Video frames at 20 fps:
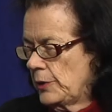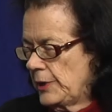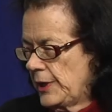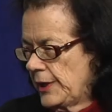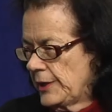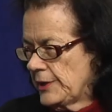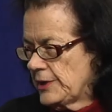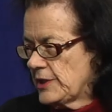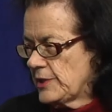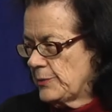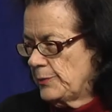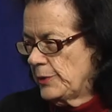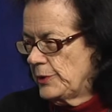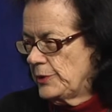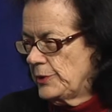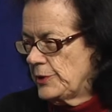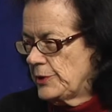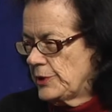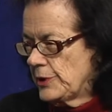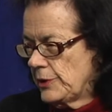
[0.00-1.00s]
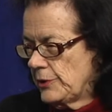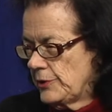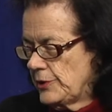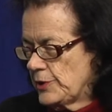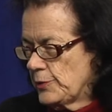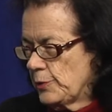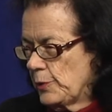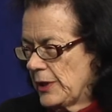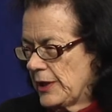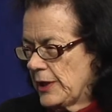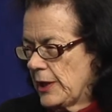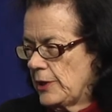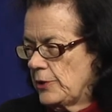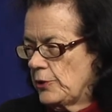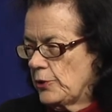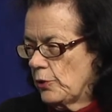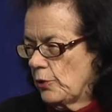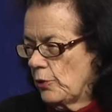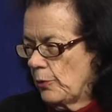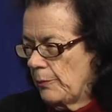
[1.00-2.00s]
announcement this
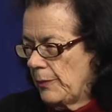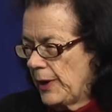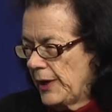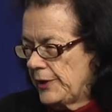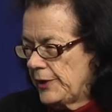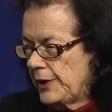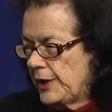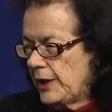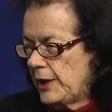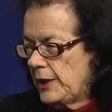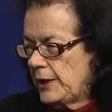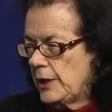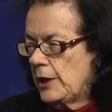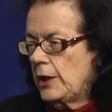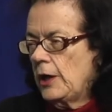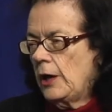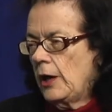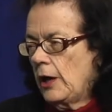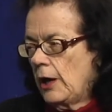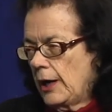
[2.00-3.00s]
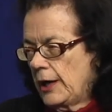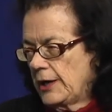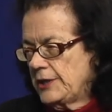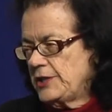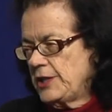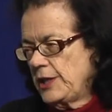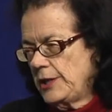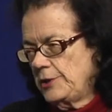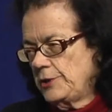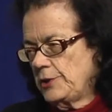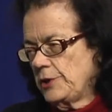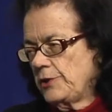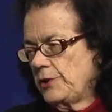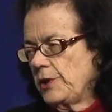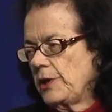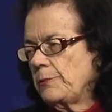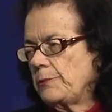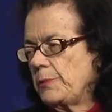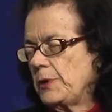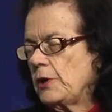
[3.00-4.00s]
weekend or Monday. I tend to
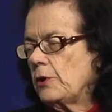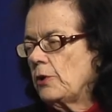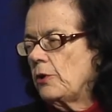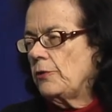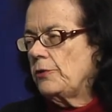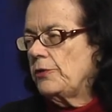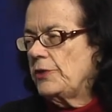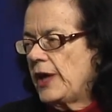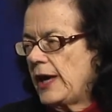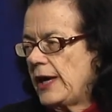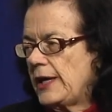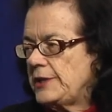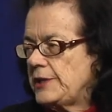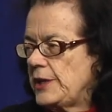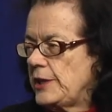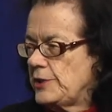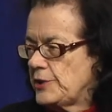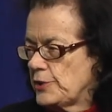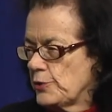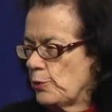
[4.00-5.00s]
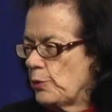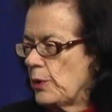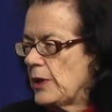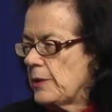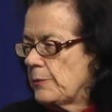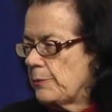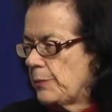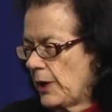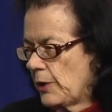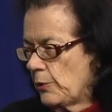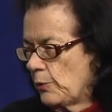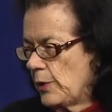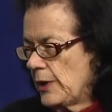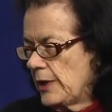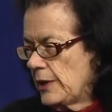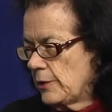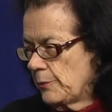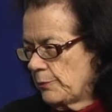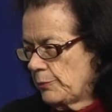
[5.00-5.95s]
think beyond that, it's a week-by-week